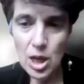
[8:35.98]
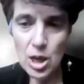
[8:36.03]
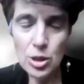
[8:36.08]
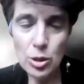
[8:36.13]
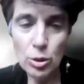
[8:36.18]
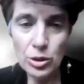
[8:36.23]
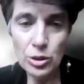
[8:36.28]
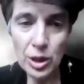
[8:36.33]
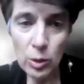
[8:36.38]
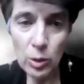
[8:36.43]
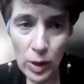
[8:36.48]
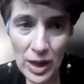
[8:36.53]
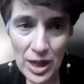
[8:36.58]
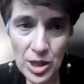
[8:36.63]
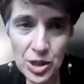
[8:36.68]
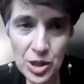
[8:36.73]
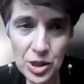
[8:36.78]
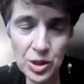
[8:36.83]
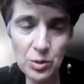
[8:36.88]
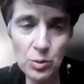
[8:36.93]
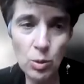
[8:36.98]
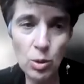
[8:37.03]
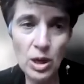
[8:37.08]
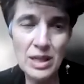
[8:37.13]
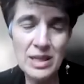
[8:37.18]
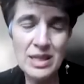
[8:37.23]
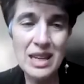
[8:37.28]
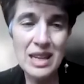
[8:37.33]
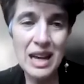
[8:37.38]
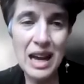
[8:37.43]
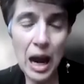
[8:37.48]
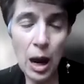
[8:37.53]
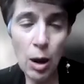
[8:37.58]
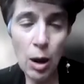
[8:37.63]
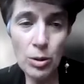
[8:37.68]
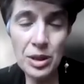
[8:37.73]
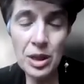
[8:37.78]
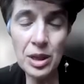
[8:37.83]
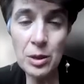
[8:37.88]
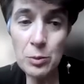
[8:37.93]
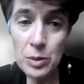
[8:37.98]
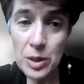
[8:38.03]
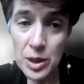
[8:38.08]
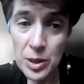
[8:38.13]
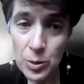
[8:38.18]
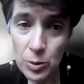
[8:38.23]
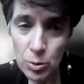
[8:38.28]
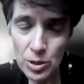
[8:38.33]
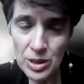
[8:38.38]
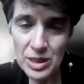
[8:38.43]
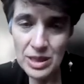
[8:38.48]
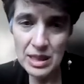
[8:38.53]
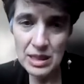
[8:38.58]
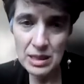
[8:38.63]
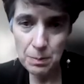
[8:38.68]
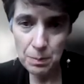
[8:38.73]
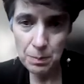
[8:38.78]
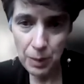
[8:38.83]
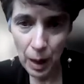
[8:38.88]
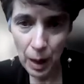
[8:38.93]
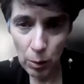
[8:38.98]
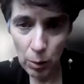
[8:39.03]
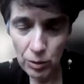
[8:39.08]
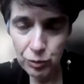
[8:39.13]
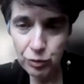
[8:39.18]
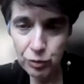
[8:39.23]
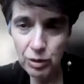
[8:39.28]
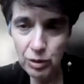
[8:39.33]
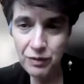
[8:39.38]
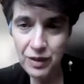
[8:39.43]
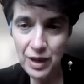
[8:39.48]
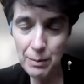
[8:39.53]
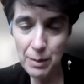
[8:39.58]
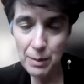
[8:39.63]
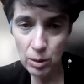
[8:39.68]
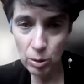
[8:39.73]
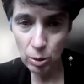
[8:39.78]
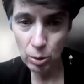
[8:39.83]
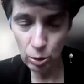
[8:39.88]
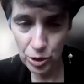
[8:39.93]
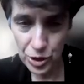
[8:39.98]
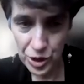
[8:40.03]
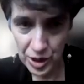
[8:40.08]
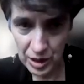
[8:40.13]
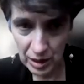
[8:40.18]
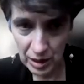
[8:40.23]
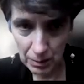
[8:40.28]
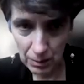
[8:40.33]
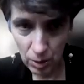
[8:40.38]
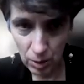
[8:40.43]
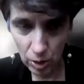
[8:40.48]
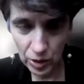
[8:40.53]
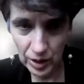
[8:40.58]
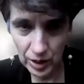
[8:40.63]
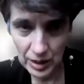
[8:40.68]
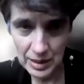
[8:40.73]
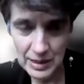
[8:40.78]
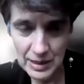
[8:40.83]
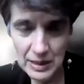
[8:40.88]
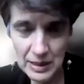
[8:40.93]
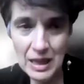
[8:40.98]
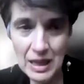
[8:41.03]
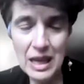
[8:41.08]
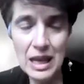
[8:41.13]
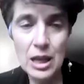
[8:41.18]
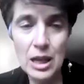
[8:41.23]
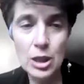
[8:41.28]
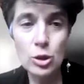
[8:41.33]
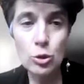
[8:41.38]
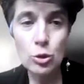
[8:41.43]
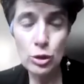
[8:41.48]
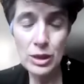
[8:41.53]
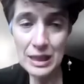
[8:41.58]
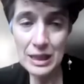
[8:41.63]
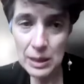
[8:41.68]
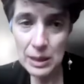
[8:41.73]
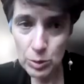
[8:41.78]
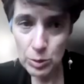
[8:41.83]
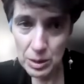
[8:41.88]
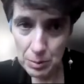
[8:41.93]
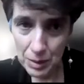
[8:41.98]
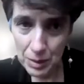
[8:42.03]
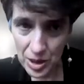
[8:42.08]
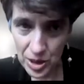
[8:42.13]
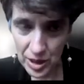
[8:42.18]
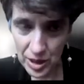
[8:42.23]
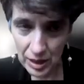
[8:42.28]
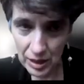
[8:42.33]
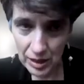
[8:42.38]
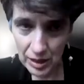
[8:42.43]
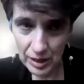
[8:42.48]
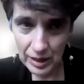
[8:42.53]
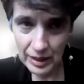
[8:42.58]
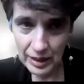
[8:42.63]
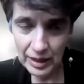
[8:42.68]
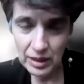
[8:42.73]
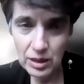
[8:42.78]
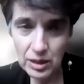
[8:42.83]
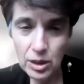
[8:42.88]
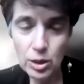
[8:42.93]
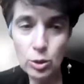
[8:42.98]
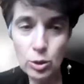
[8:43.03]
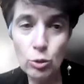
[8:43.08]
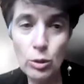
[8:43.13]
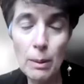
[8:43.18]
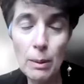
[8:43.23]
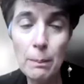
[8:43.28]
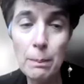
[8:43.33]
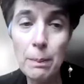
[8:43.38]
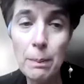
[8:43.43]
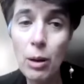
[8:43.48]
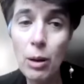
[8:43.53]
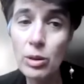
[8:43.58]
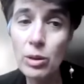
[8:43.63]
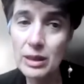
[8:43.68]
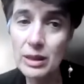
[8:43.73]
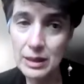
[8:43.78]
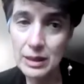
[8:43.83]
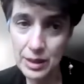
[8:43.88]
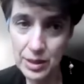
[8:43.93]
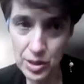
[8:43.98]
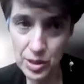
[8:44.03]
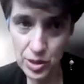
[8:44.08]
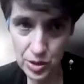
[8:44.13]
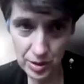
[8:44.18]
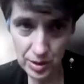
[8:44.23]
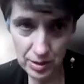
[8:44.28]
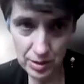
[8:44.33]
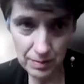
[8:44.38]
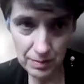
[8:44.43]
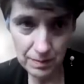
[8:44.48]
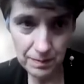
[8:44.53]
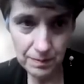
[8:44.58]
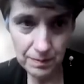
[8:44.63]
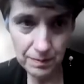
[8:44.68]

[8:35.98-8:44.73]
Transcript: So the question was, how can we use these powerful pharmacological models together with machine learning to empower clinicians?